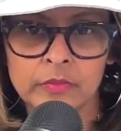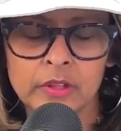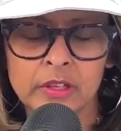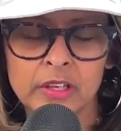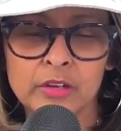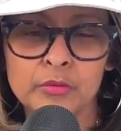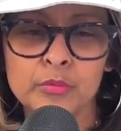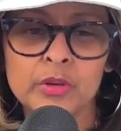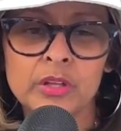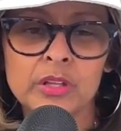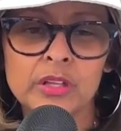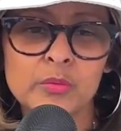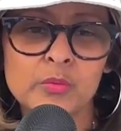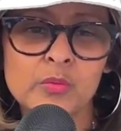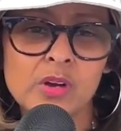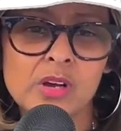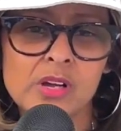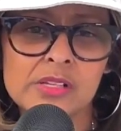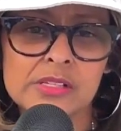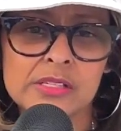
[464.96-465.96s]
It really
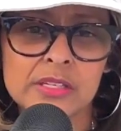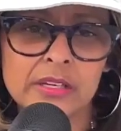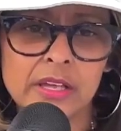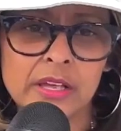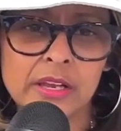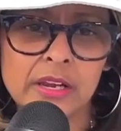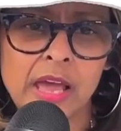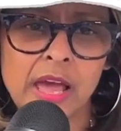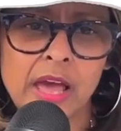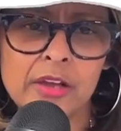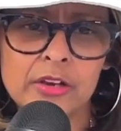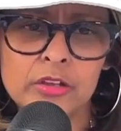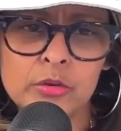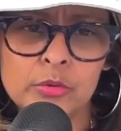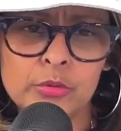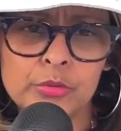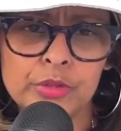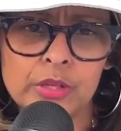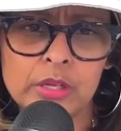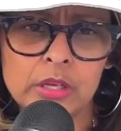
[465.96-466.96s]
was. And how do
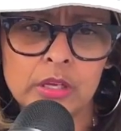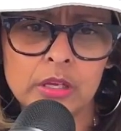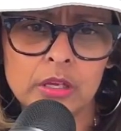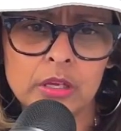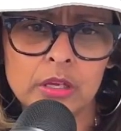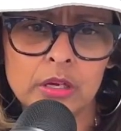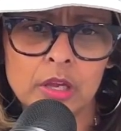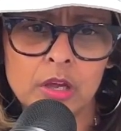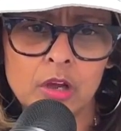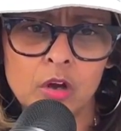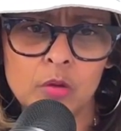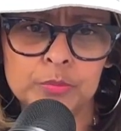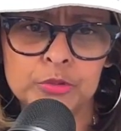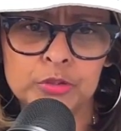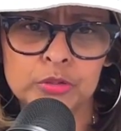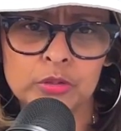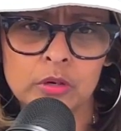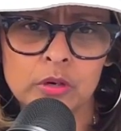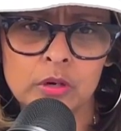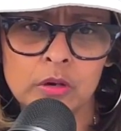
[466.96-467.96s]
you think it helped
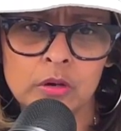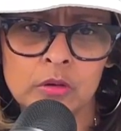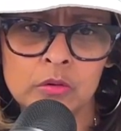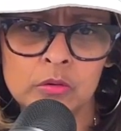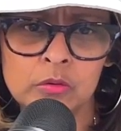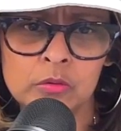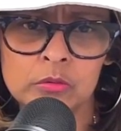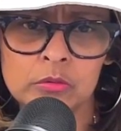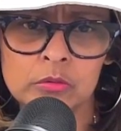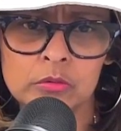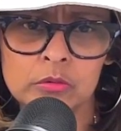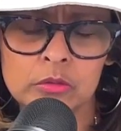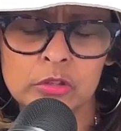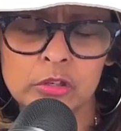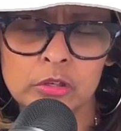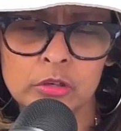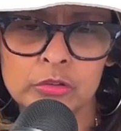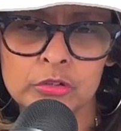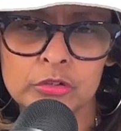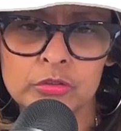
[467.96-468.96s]
your own,
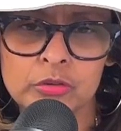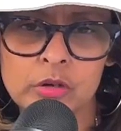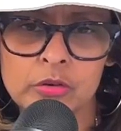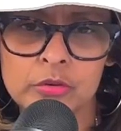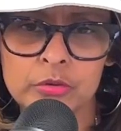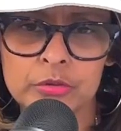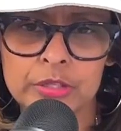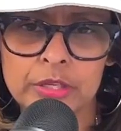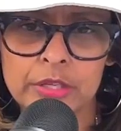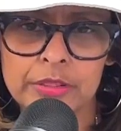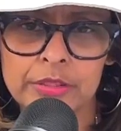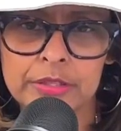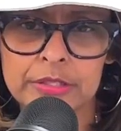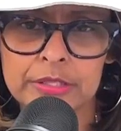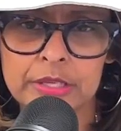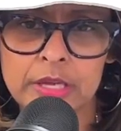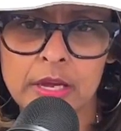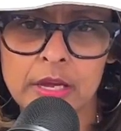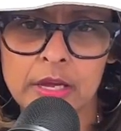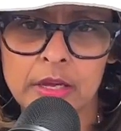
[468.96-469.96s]
struggles at
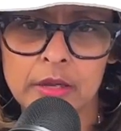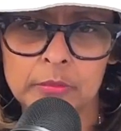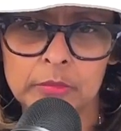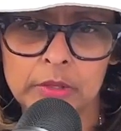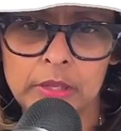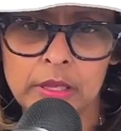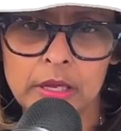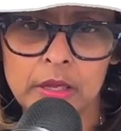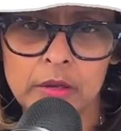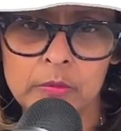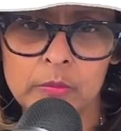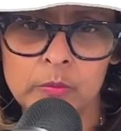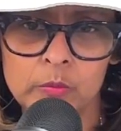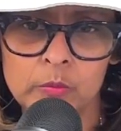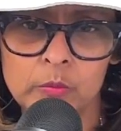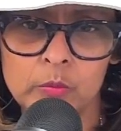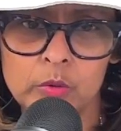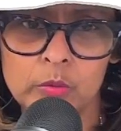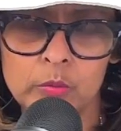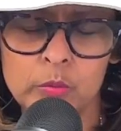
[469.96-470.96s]
the time? Like,
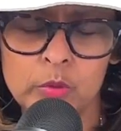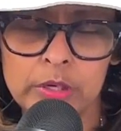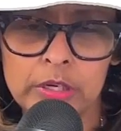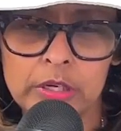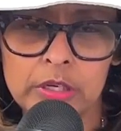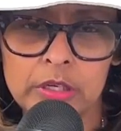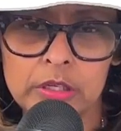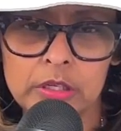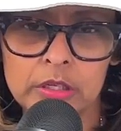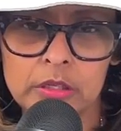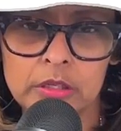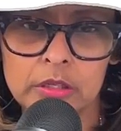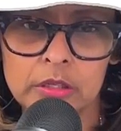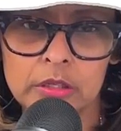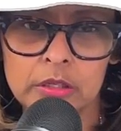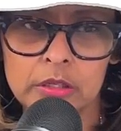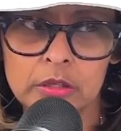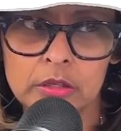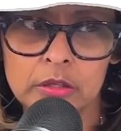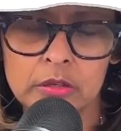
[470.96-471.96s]
what did it,
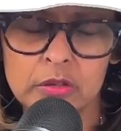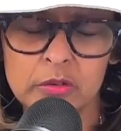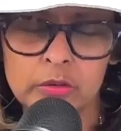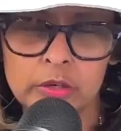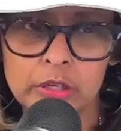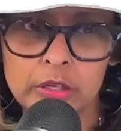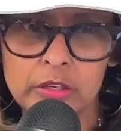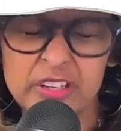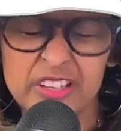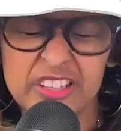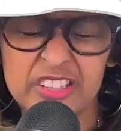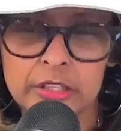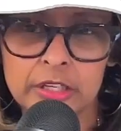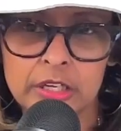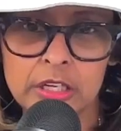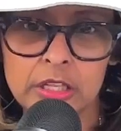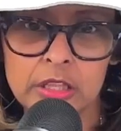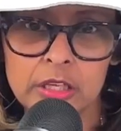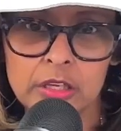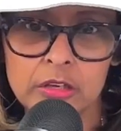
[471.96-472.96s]
is there
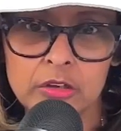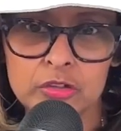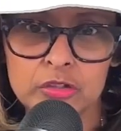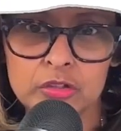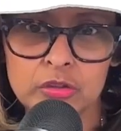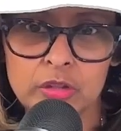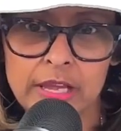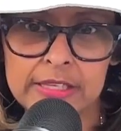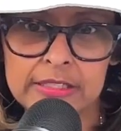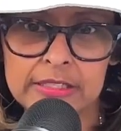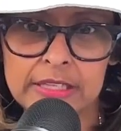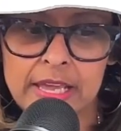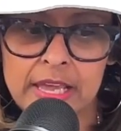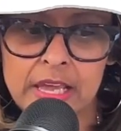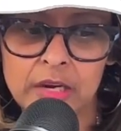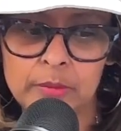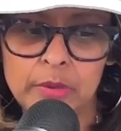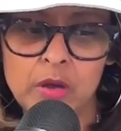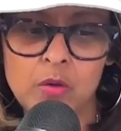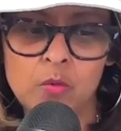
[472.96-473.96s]
anything else you'd like to
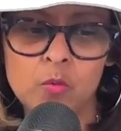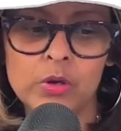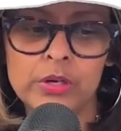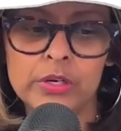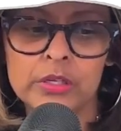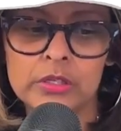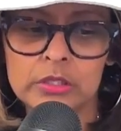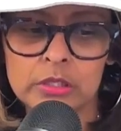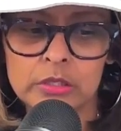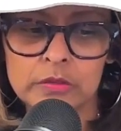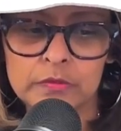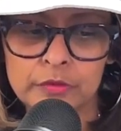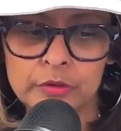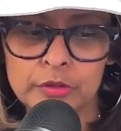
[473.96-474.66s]
add about what it did for